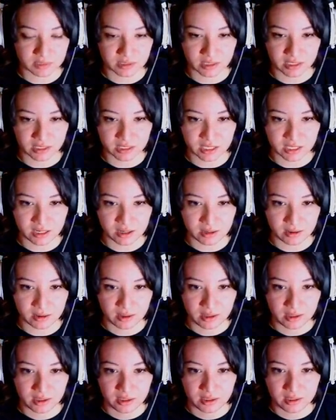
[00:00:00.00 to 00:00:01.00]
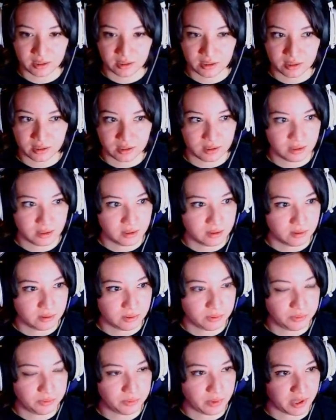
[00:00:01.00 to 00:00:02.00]
like that
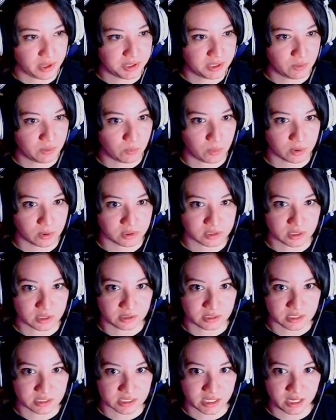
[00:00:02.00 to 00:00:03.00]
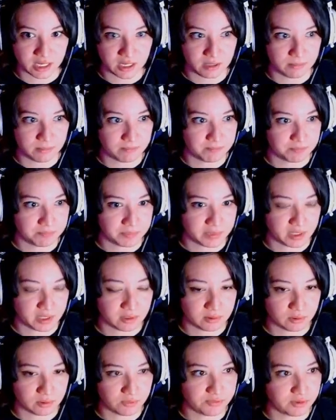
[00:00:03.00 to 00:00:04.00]
who I think worked on this game. I don't
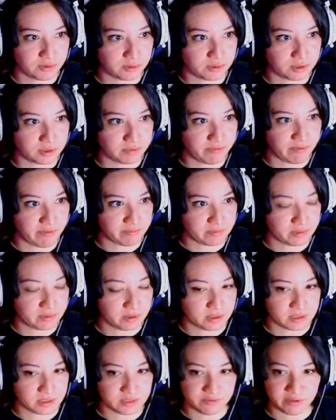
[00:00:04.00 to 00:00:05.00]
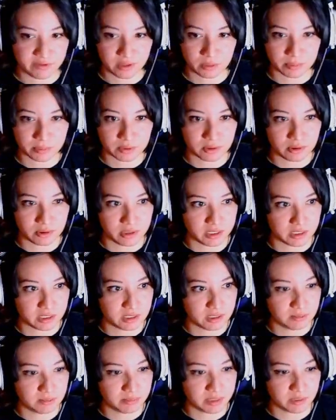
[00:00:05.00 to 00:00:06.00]
know if they're the developer or
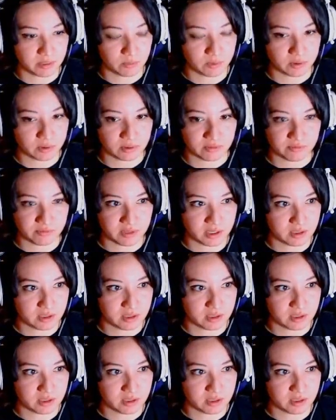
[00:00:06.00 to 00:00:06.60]
anything, but I wonder if they